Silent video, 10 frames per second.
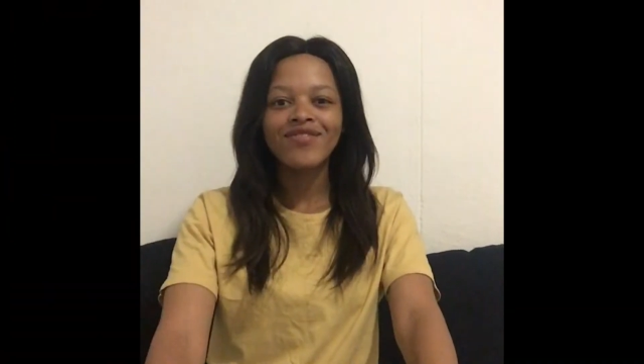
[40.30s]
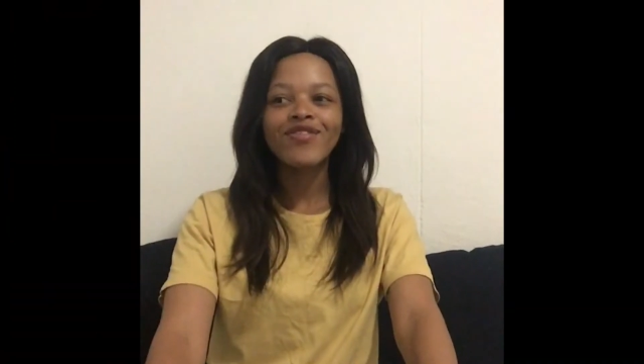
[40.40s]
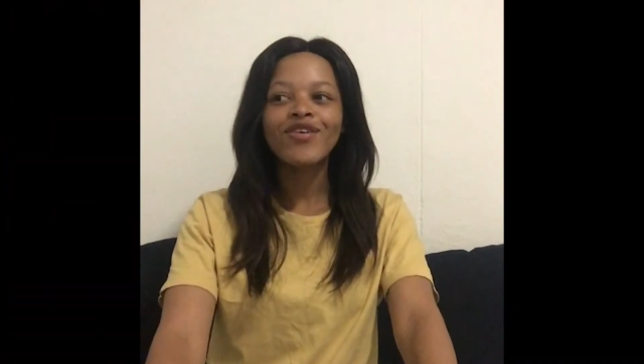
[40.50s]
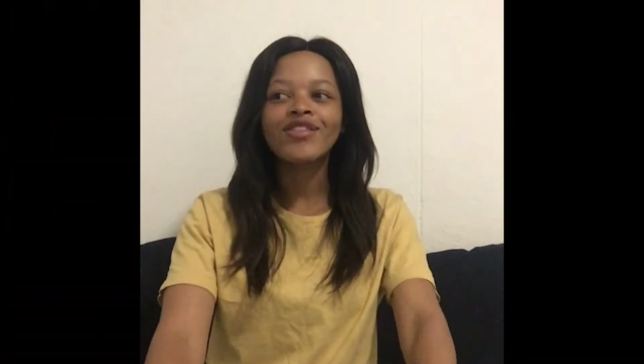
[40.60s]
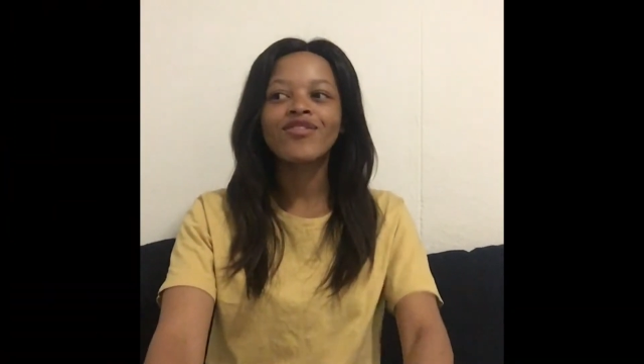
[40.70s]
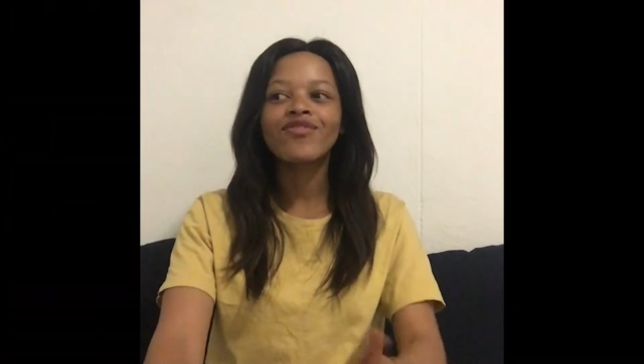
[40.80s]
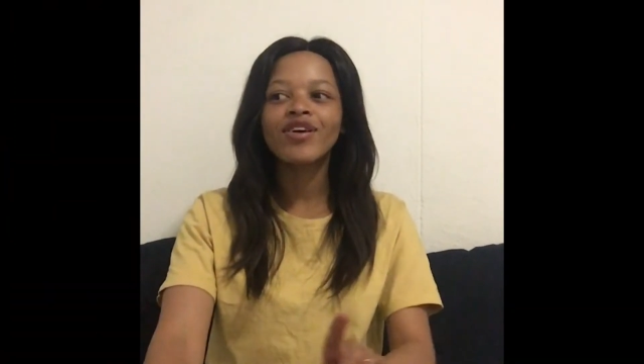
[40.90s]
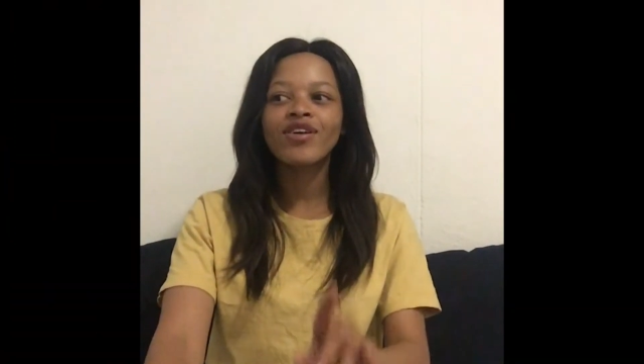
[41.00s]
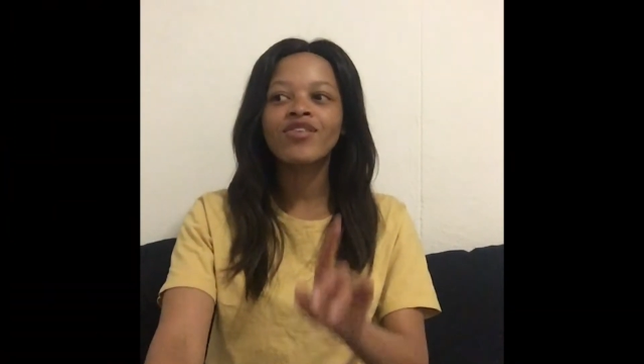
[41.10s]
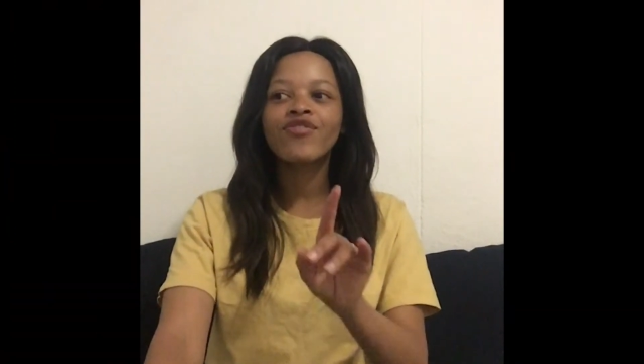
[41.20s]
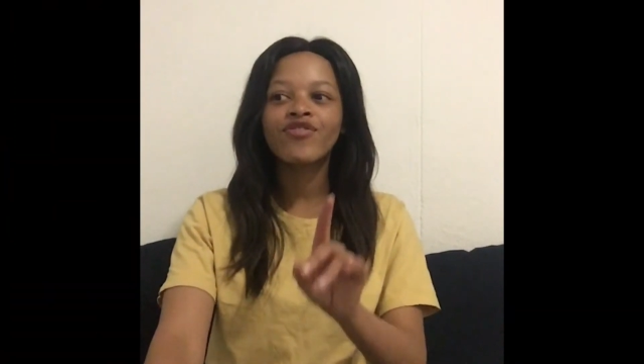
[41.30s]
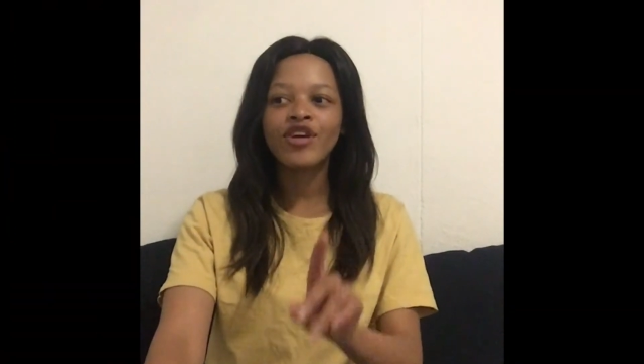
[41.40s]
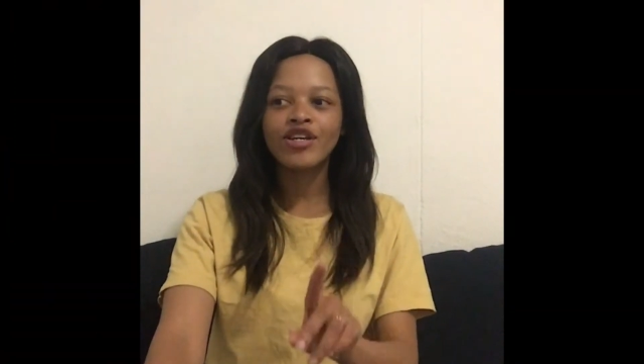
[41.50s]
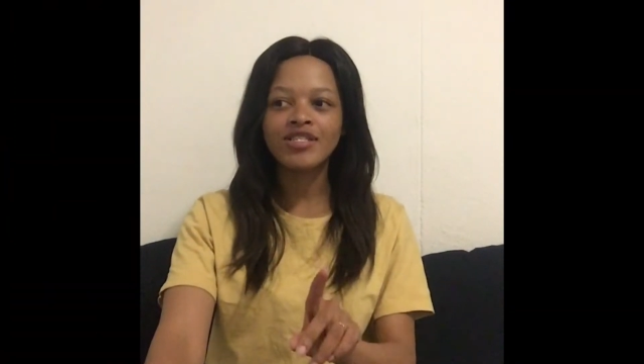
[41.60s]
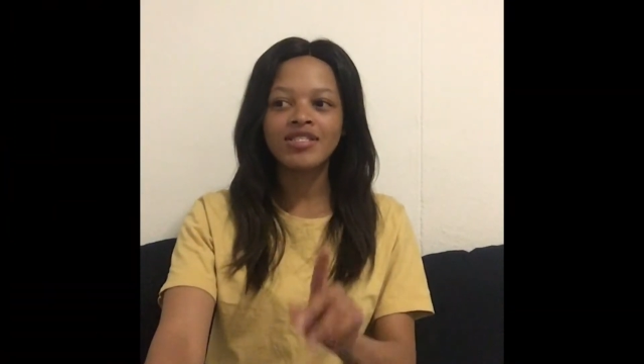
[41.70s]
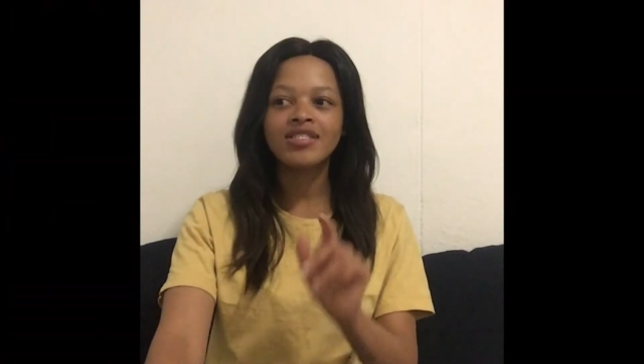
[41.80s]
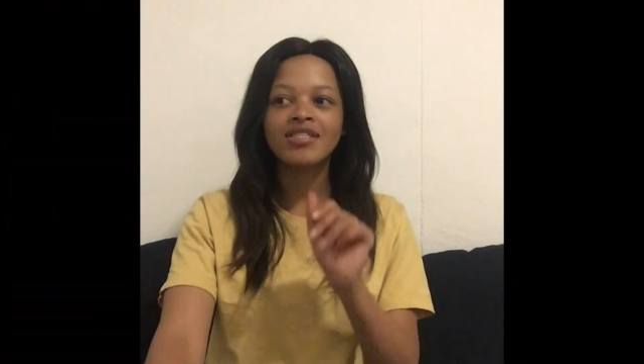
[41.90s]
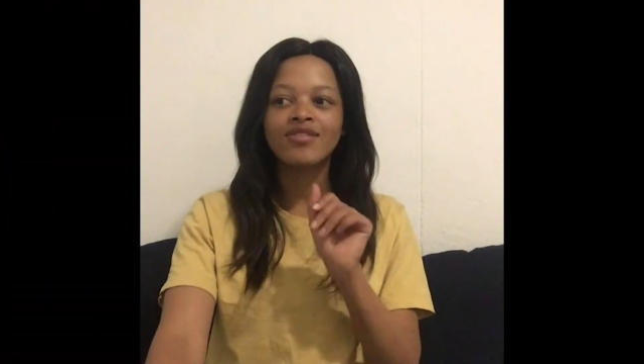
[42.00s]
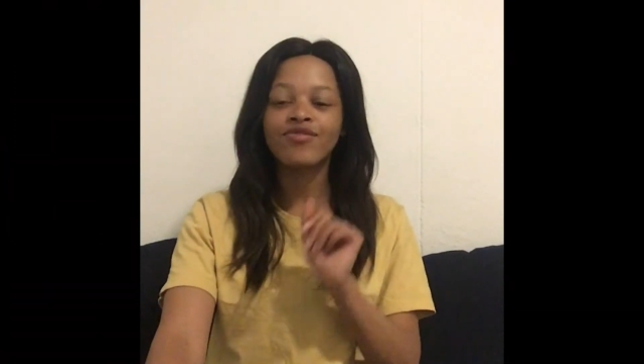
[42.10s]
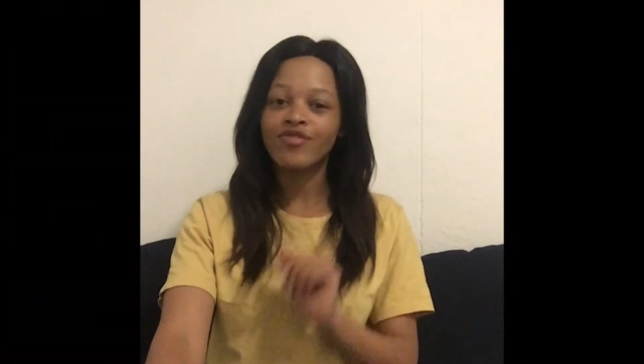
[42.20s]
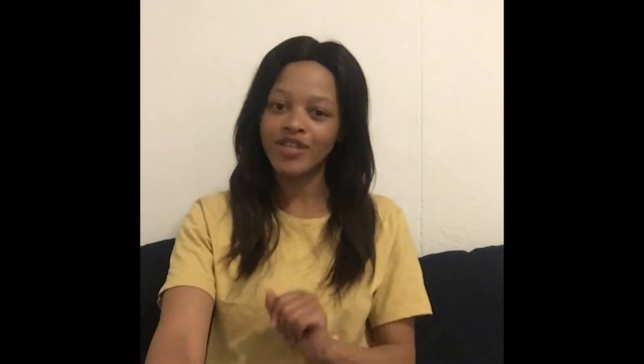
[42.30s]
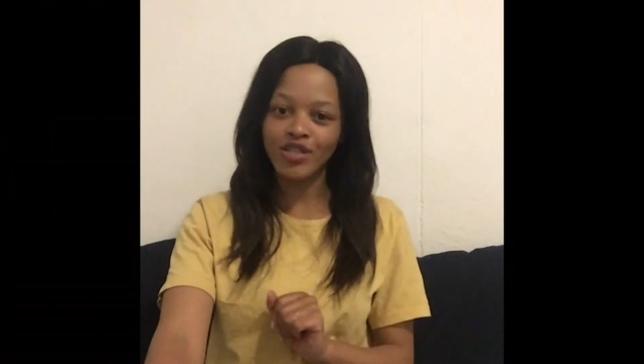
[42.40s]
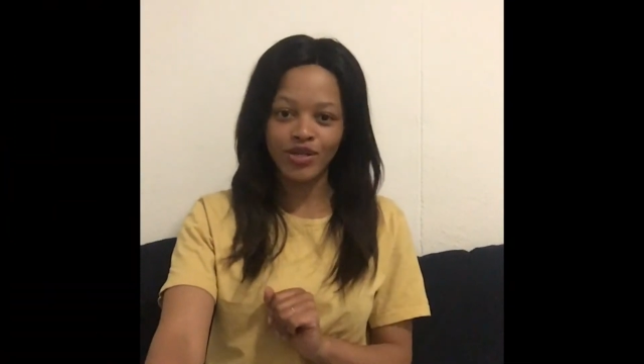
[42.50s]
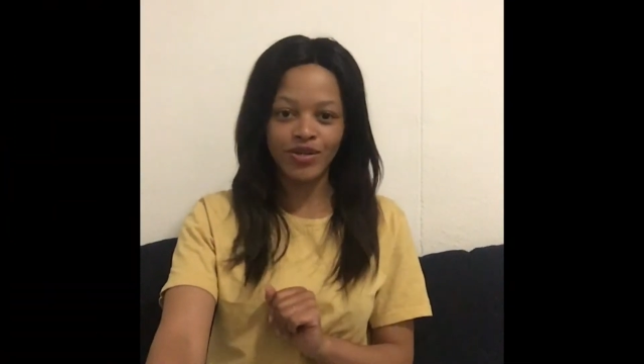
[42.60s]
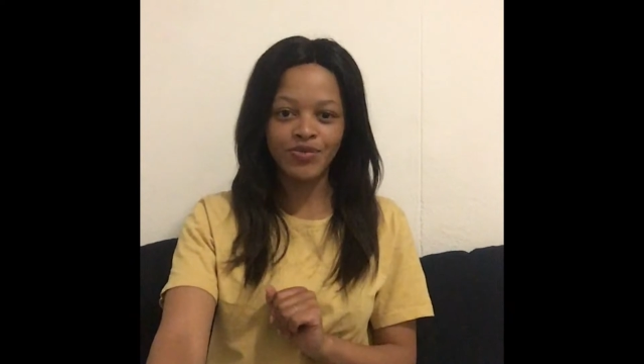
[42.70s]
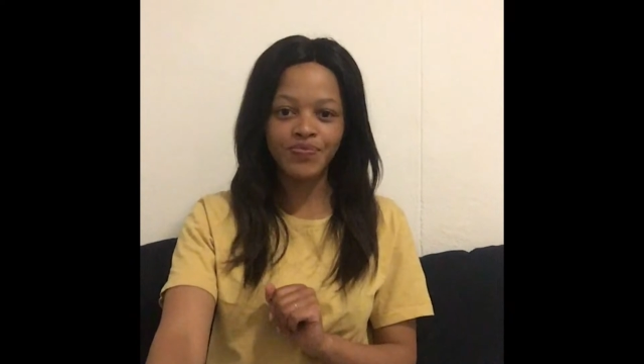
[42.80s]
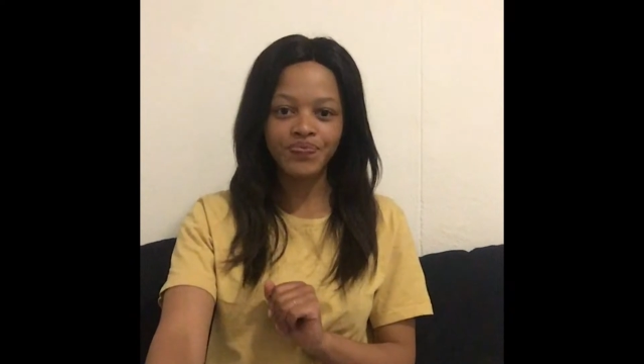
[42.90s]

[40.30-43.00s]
For the very first video,